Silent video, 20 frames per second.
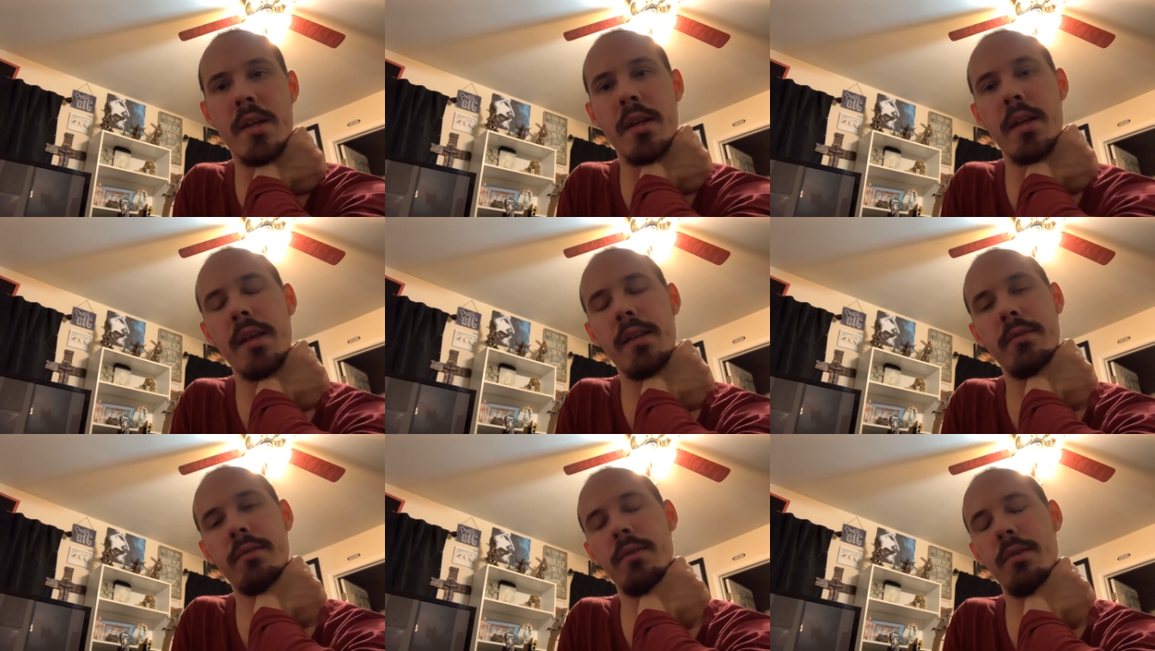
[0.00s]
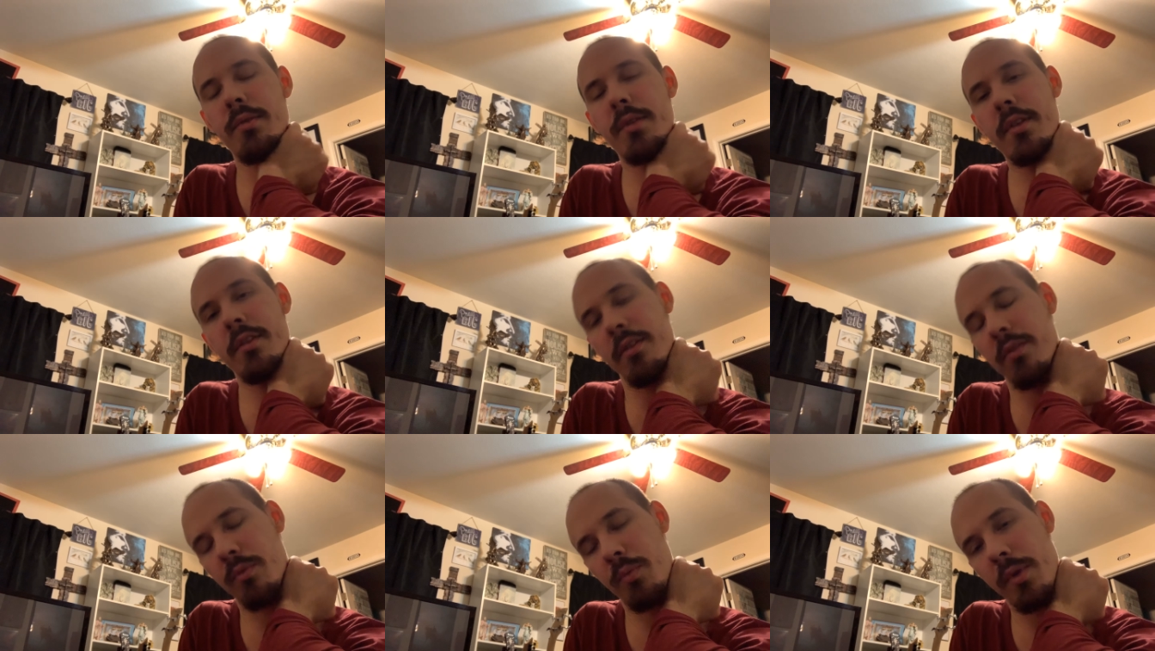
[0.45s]
And so
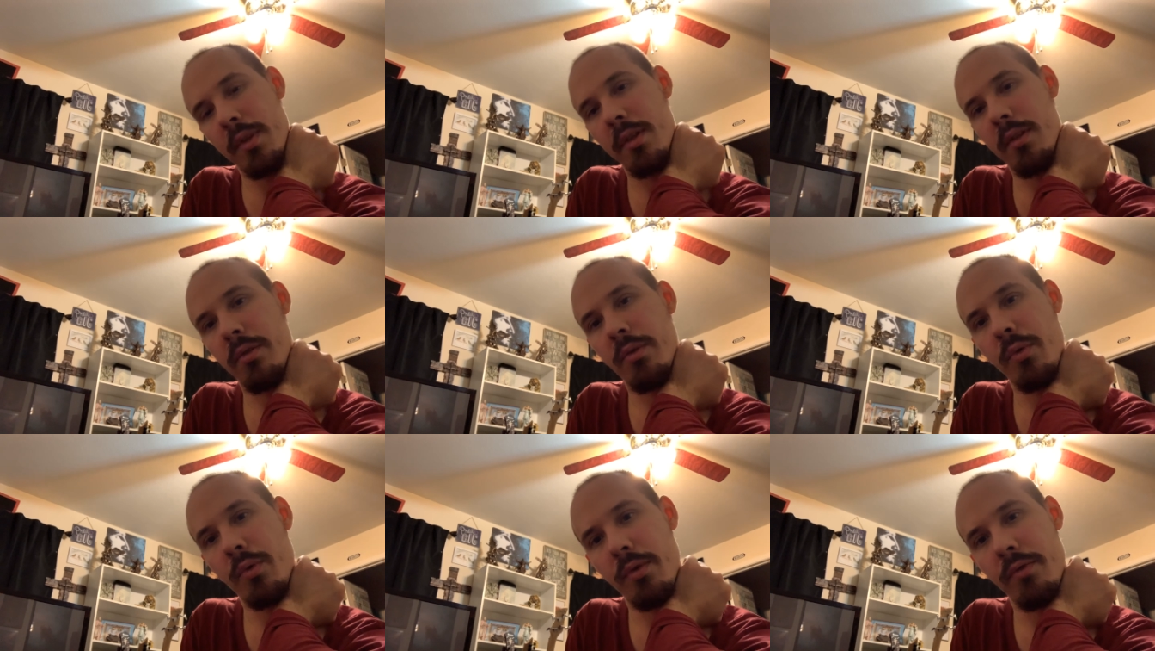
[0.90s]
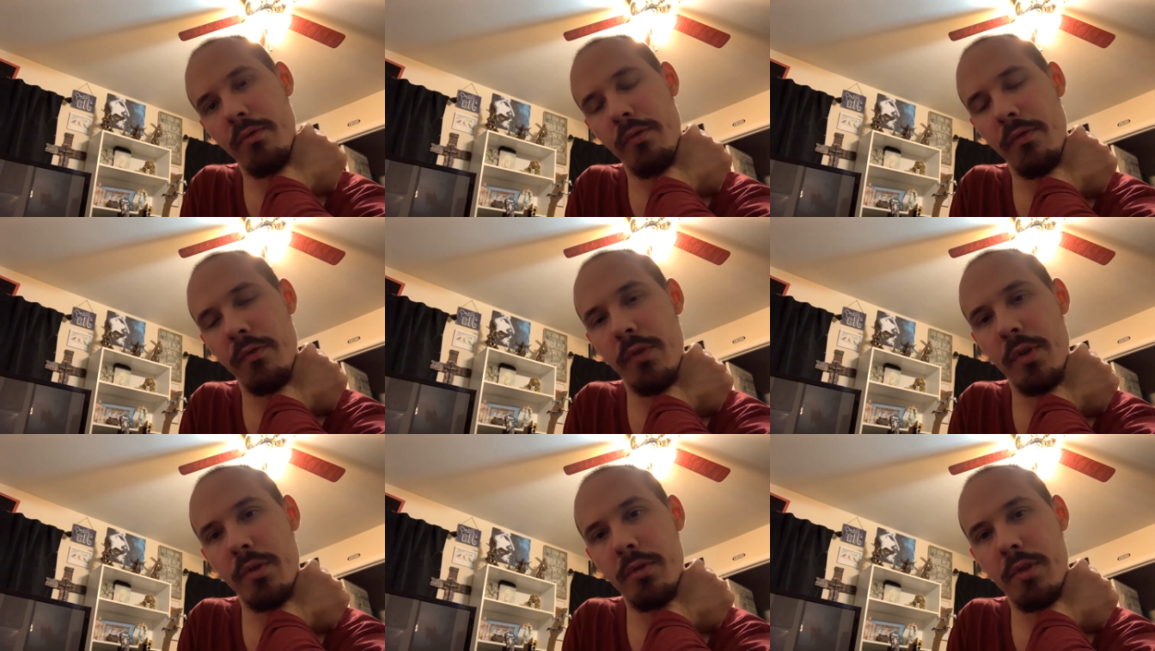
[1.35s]
this is what the Lord
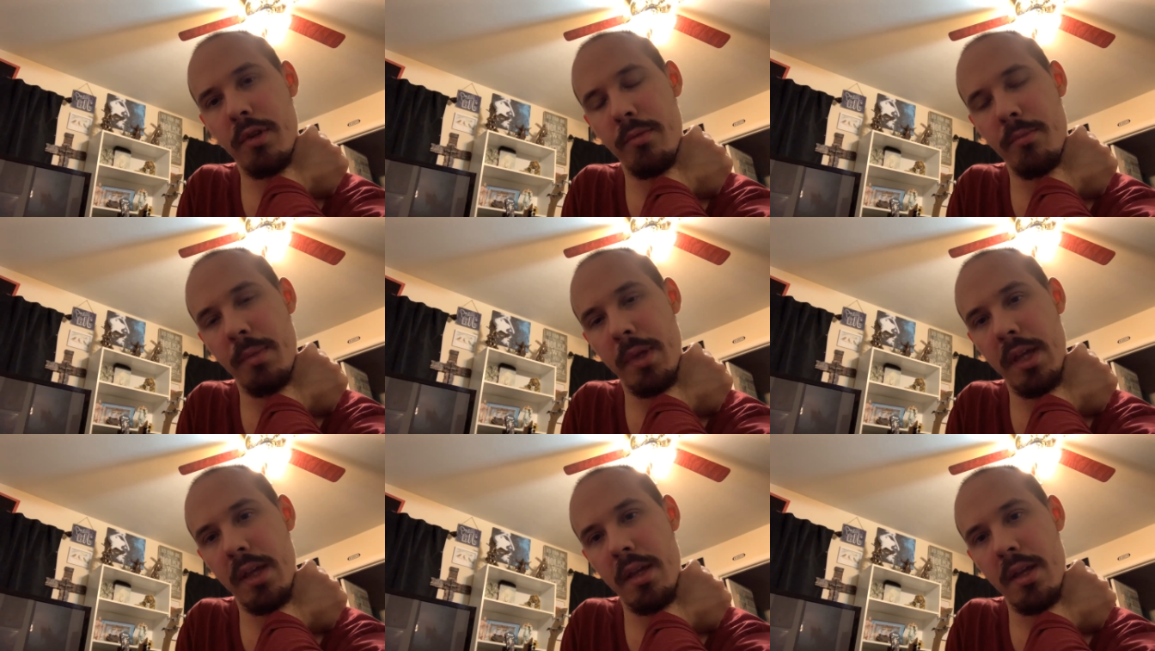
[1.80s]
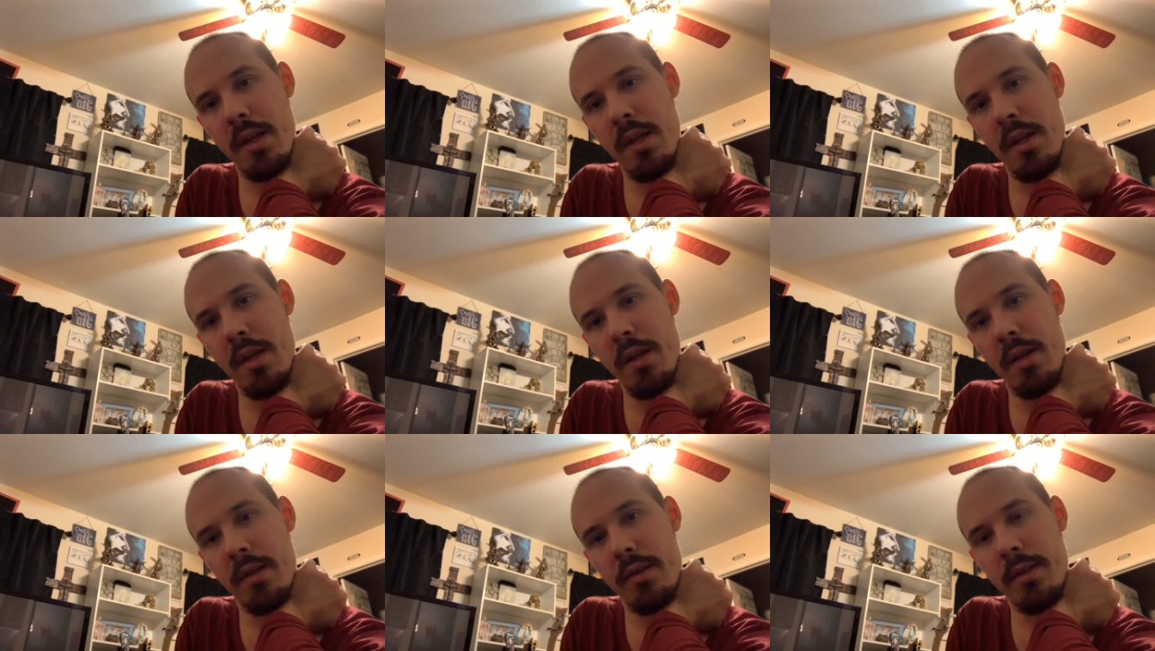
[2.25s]
revealed to me,
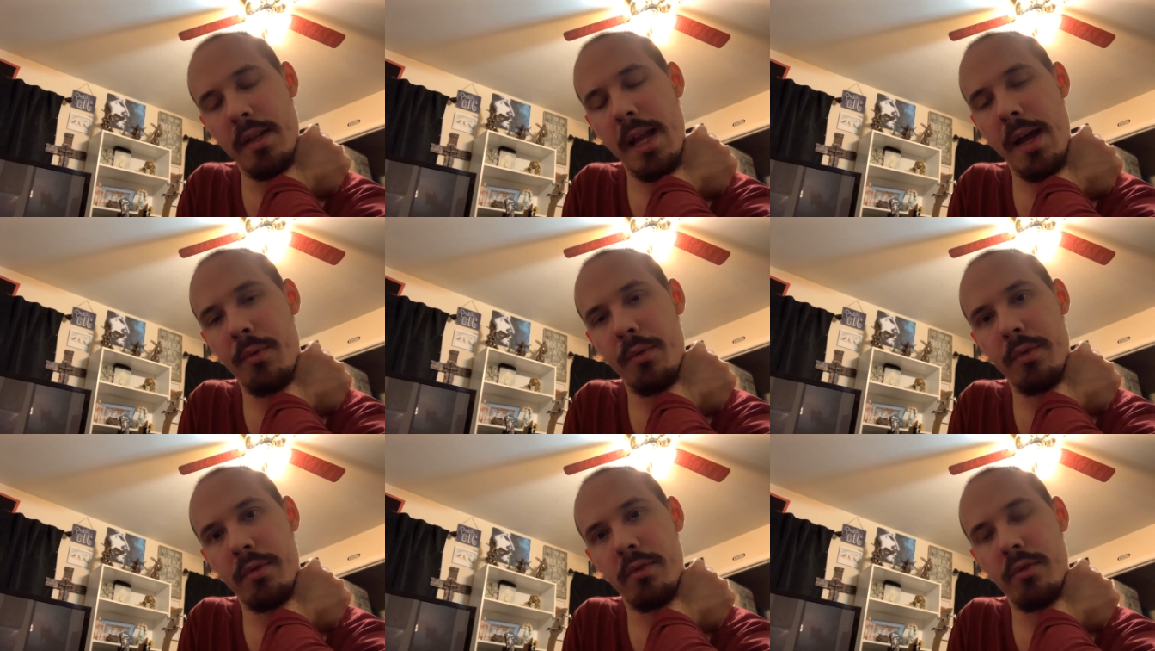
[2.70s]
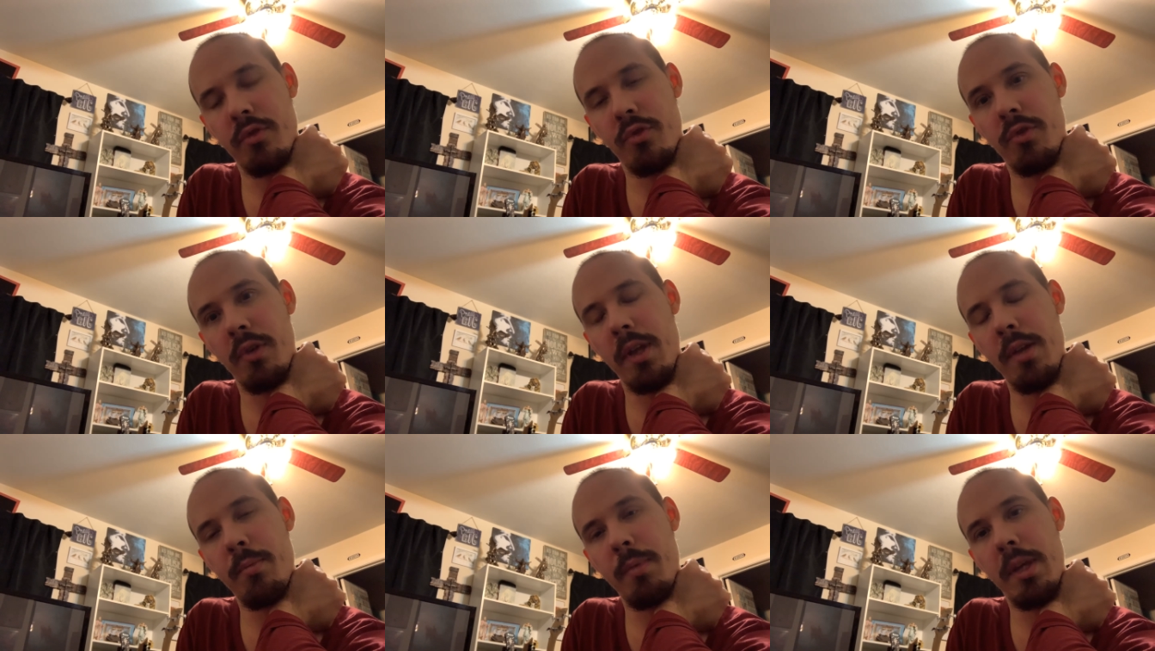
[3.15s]
that I was
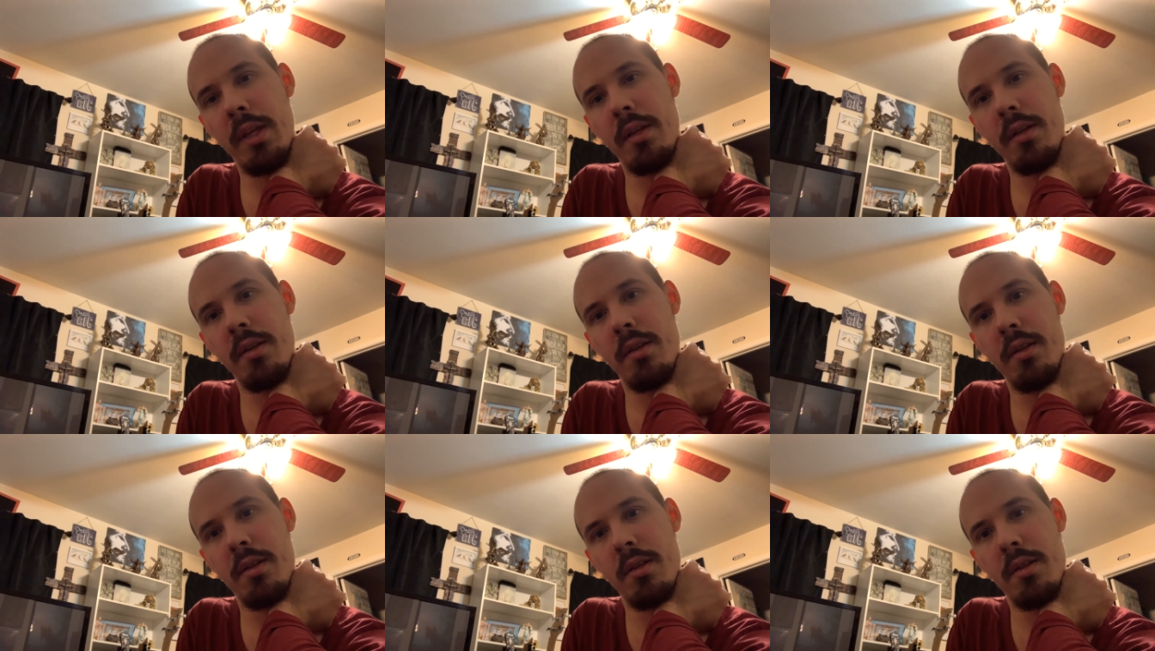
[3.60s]
dreaming,